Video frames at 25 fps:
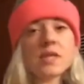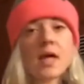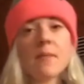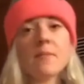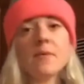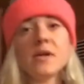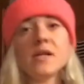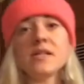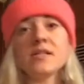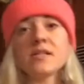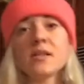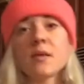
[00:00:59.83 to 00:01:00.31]
that
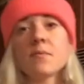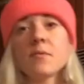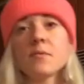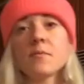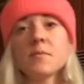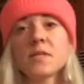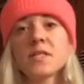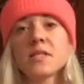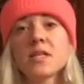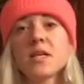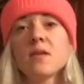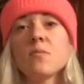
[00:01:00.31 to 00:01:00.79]
many
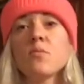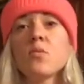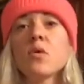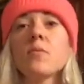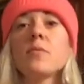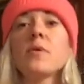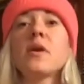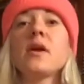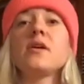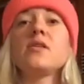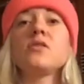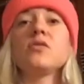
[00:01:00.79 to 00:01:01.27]
supplements anymore,
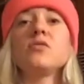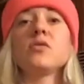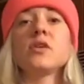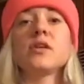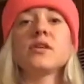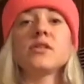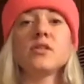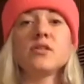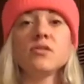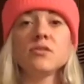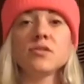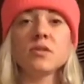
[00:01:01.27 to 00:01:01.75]
but I do
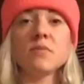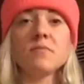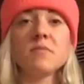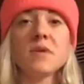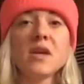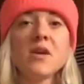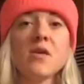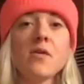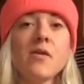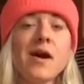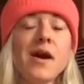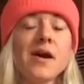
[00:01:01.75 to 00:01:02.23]
like to use
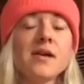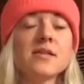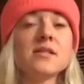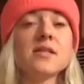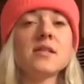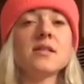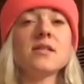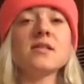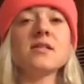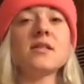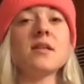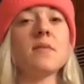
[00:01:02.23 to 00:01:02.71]
amino
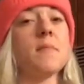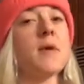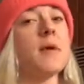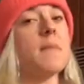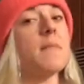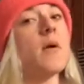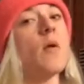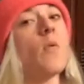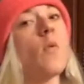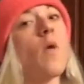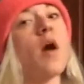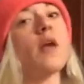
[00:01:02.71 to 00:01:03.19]
acids. They
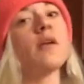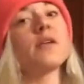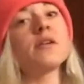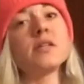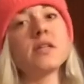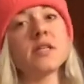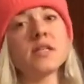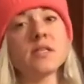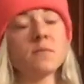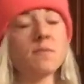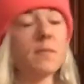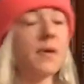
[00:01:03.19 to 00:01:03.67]
make my water
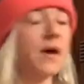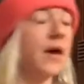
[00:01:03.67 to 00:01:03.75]
taste